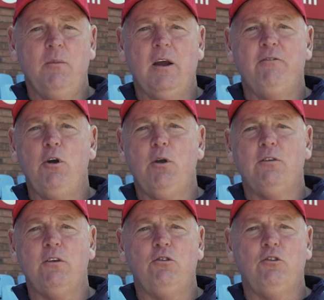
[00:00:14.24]
my
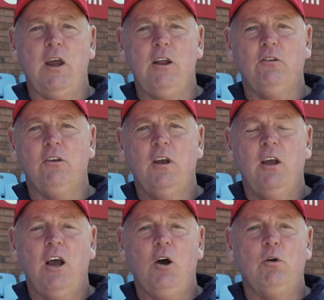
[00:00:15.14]
focus has changed.
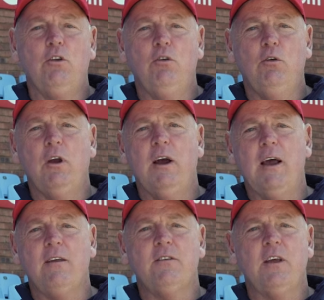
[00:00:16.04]
I want you guys